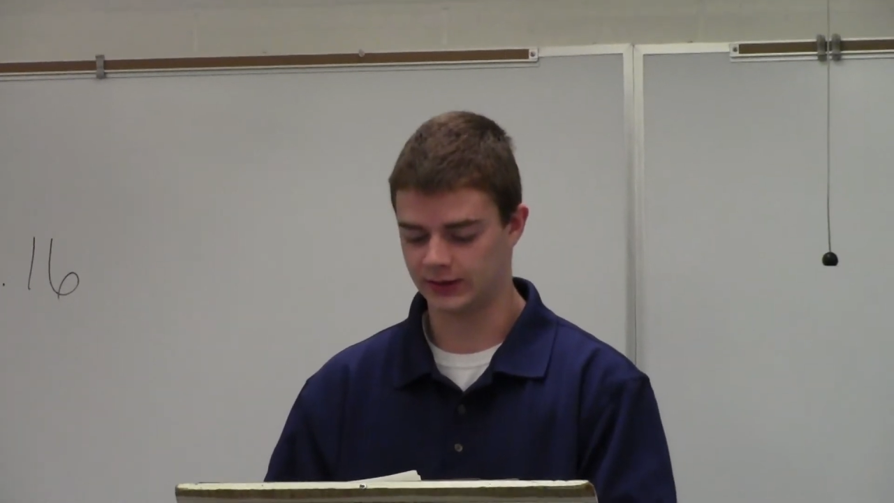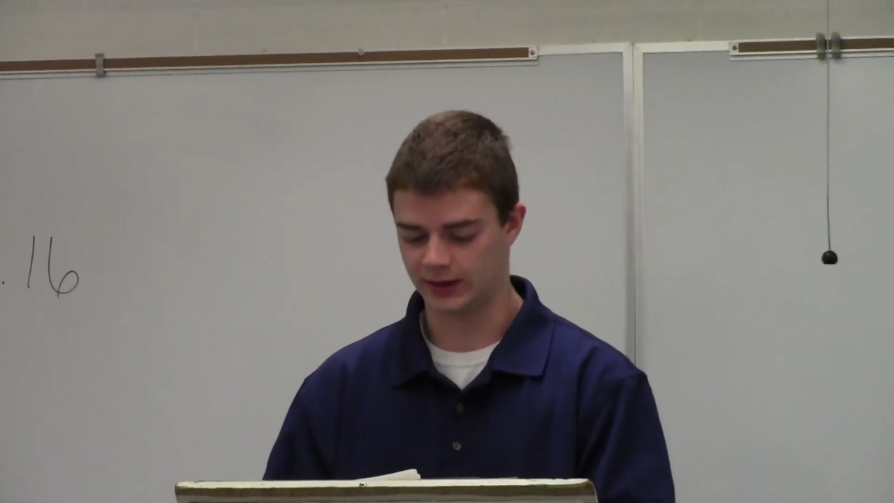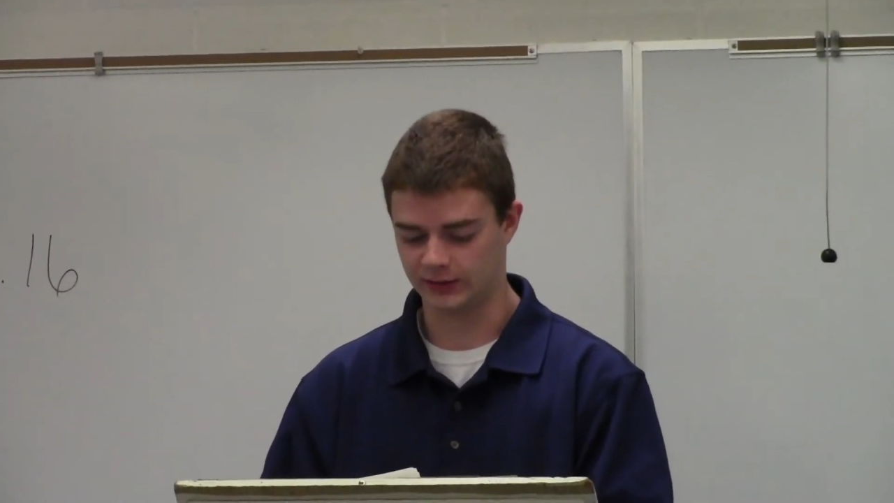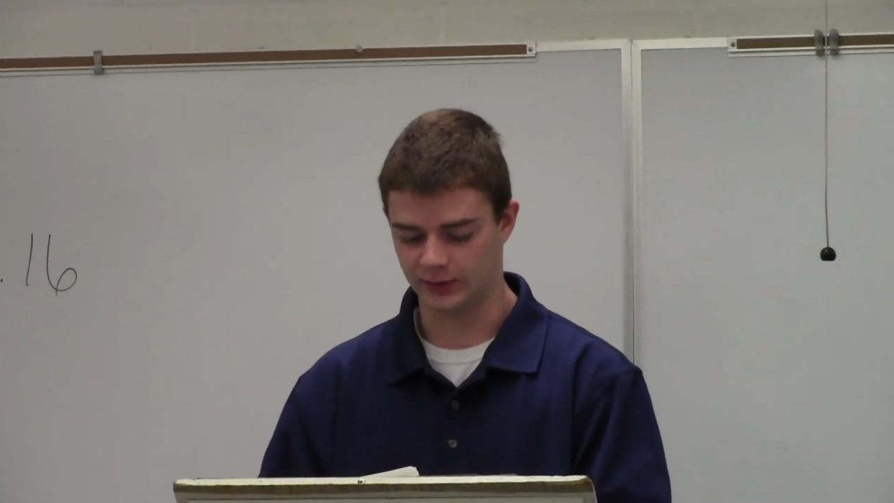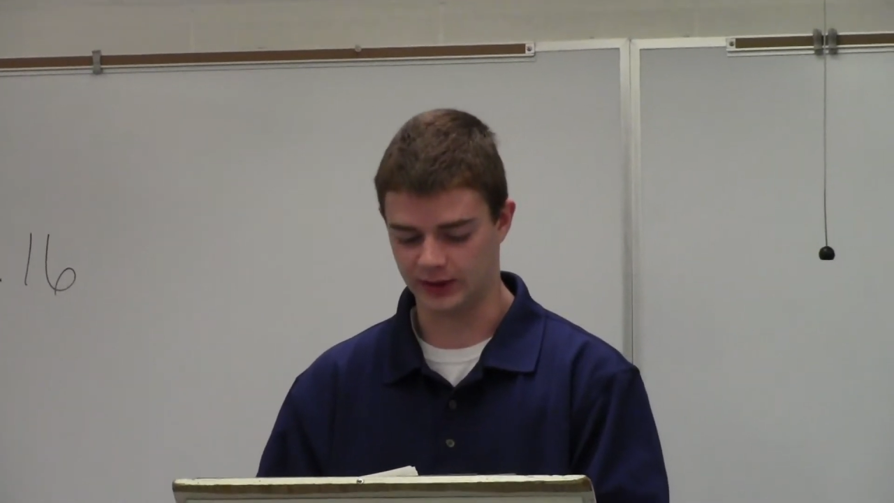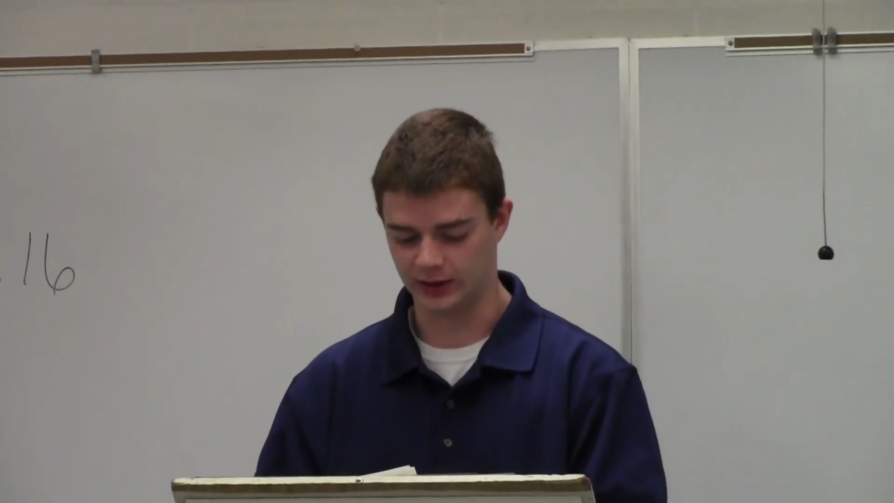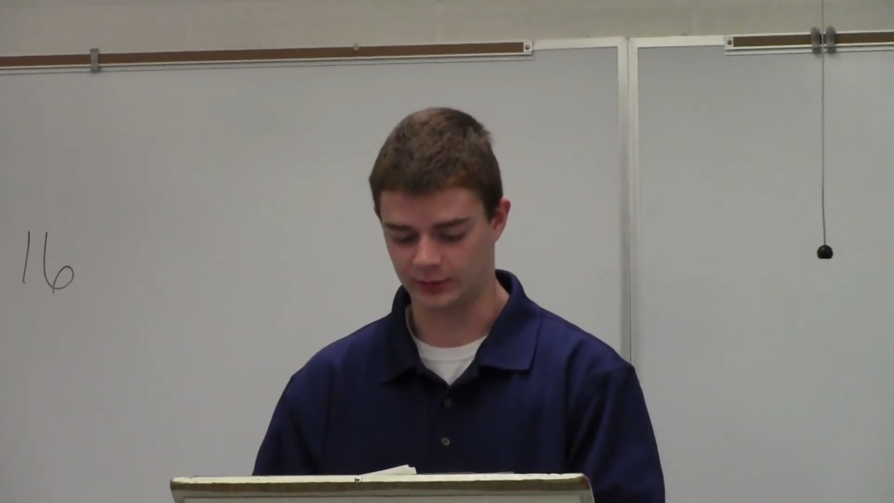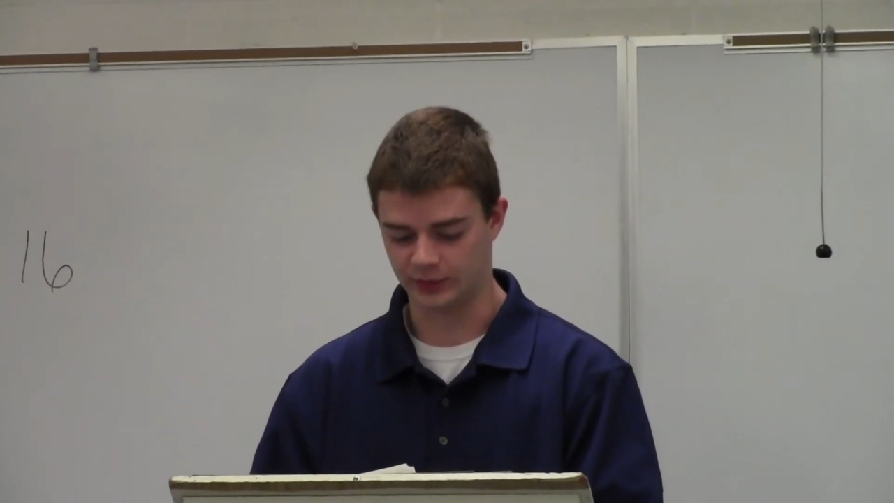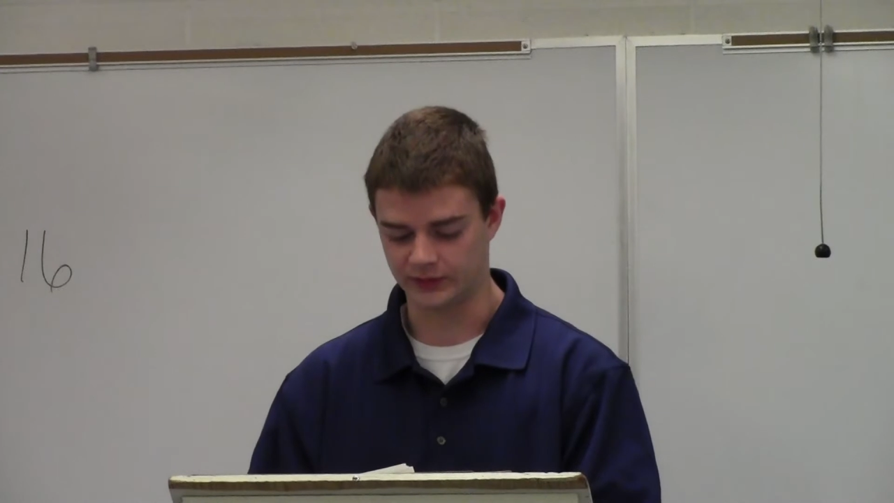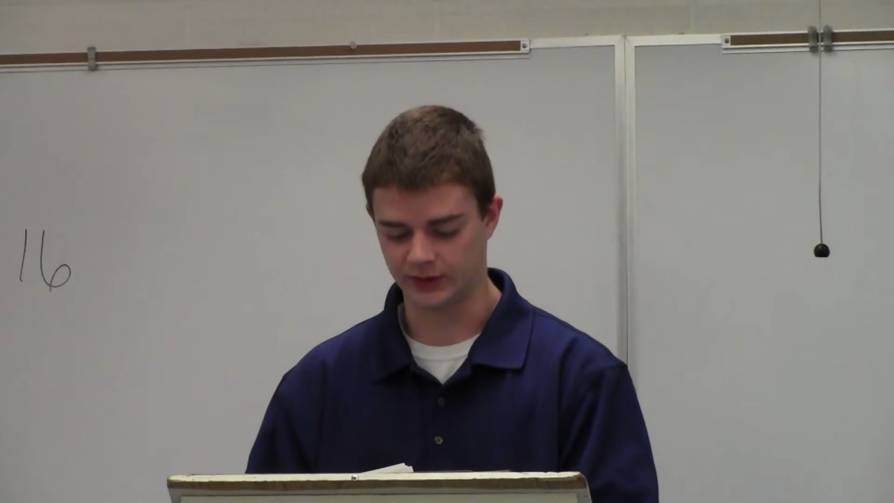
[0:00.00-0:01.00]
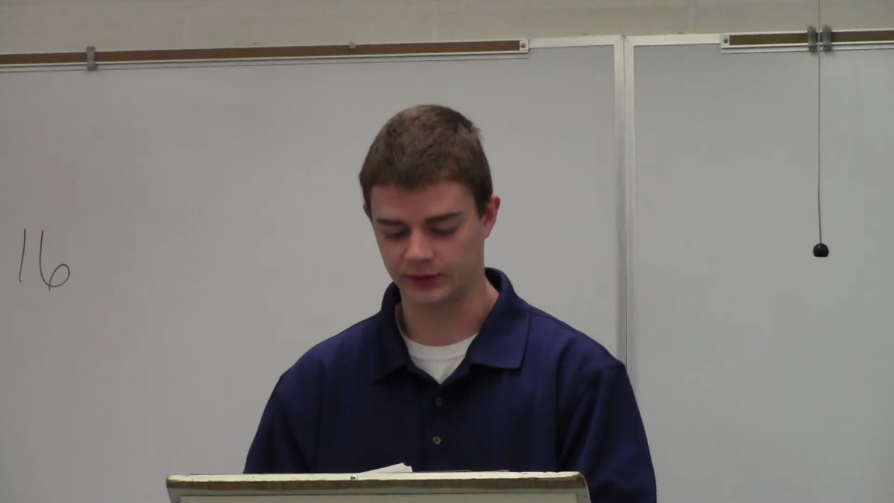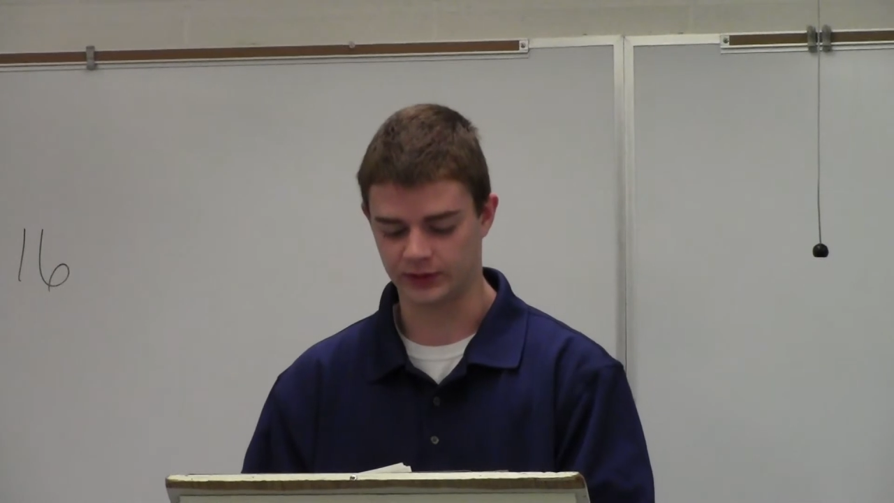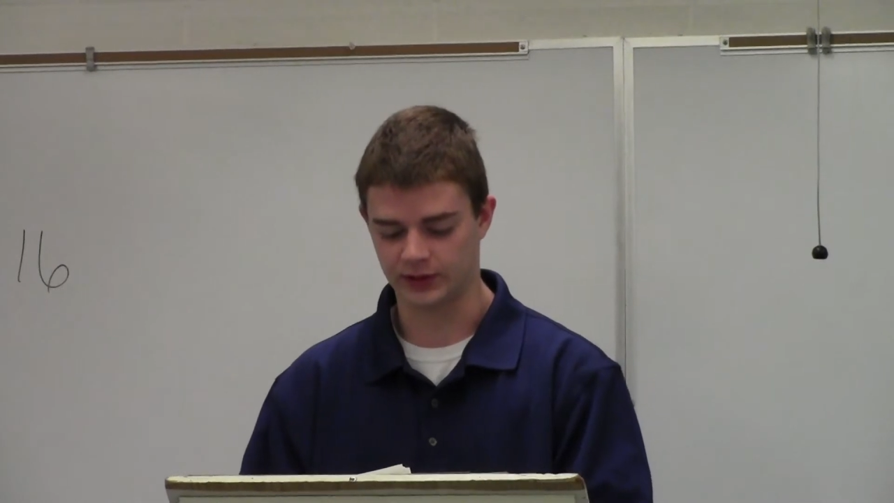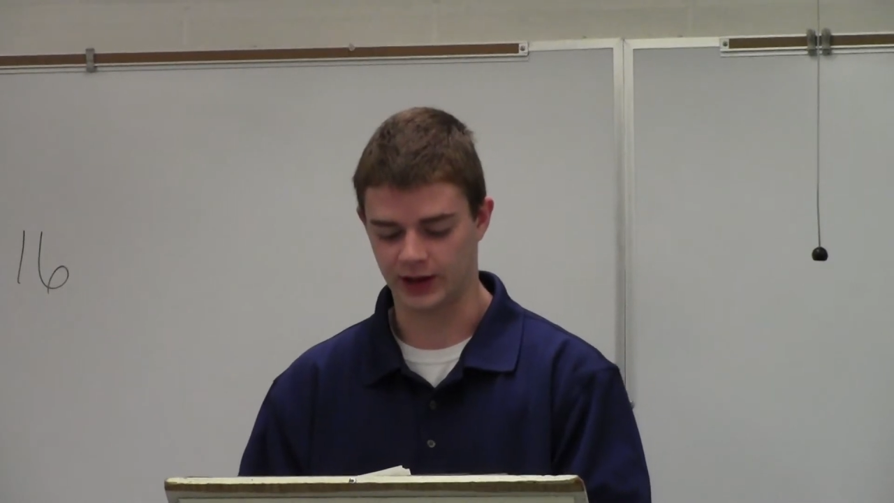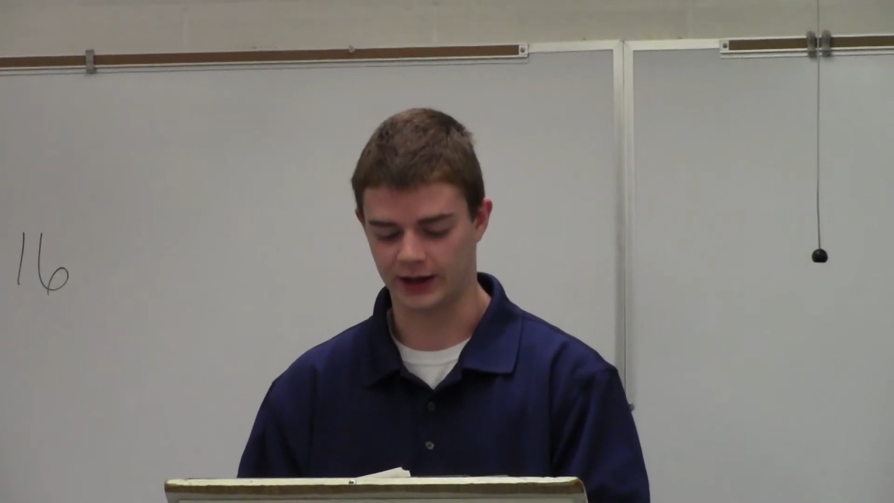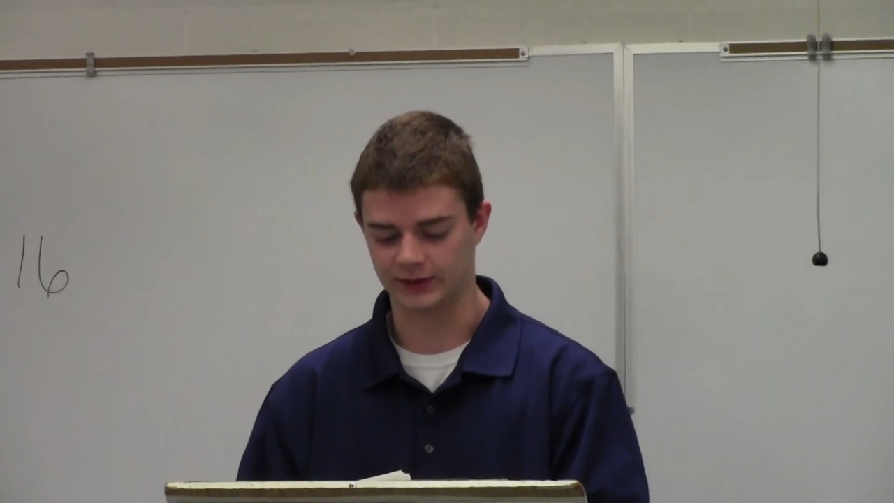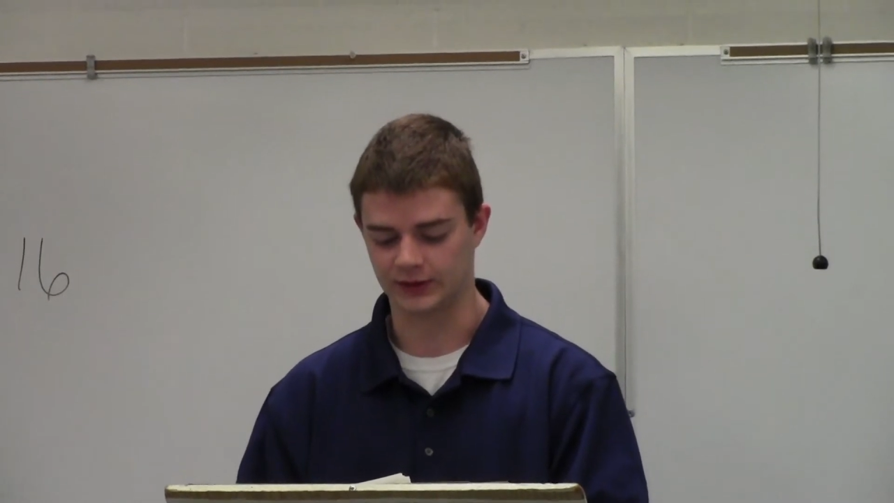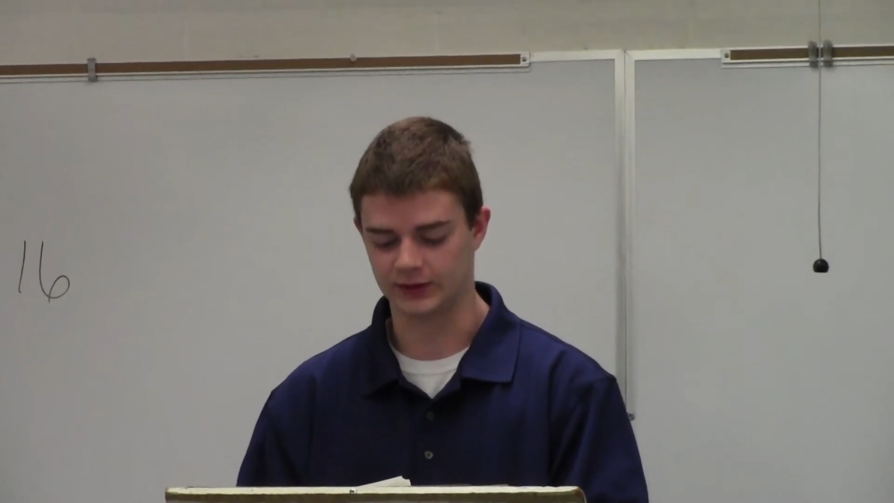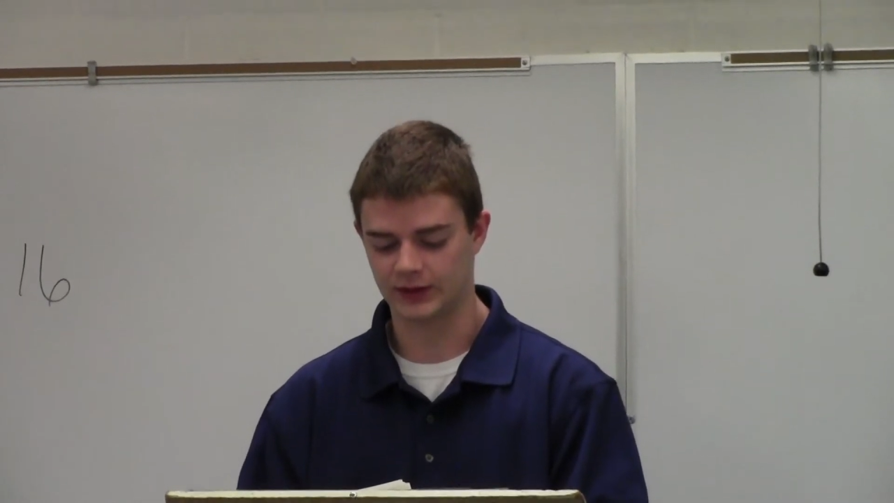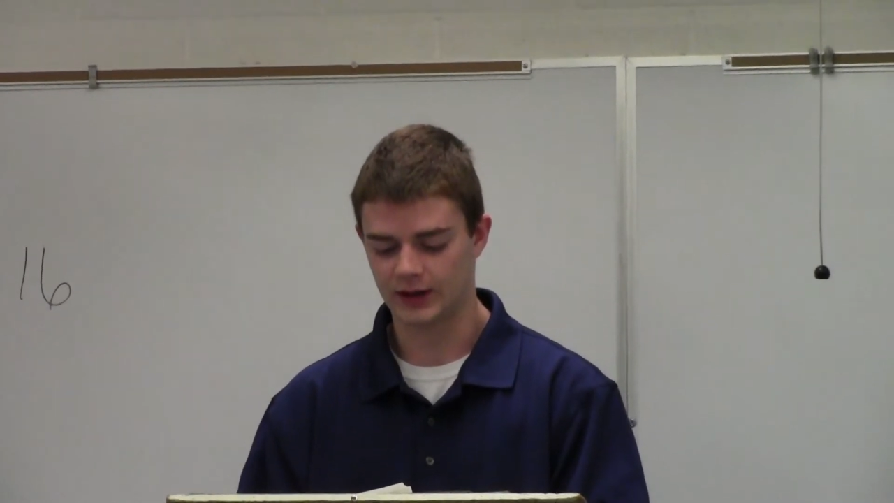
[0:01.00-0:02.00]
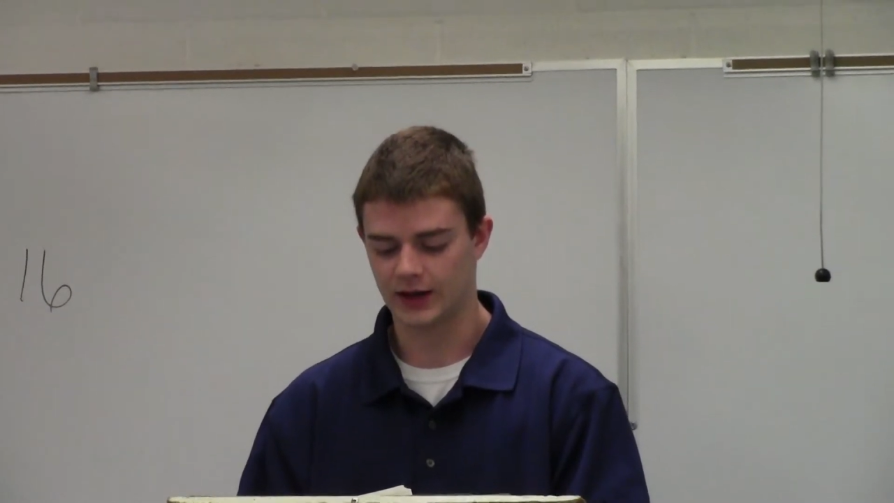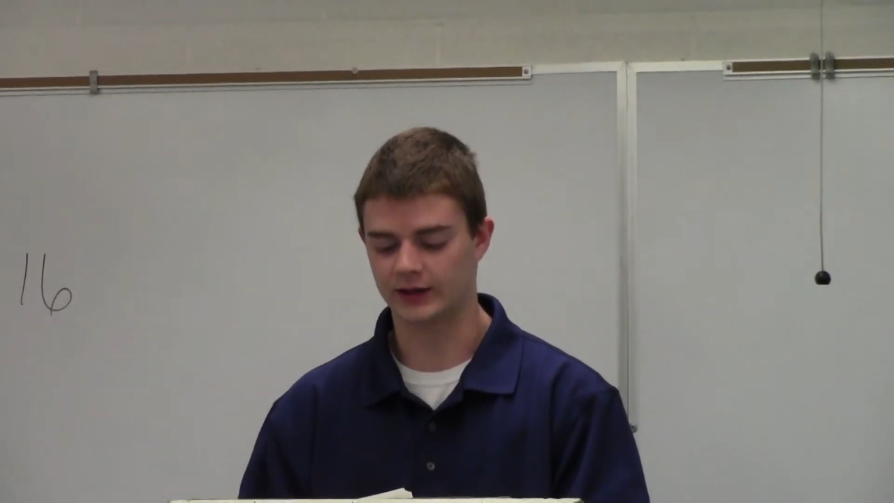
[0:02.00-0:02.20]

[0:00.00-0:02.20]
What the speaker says: that is made up of different classes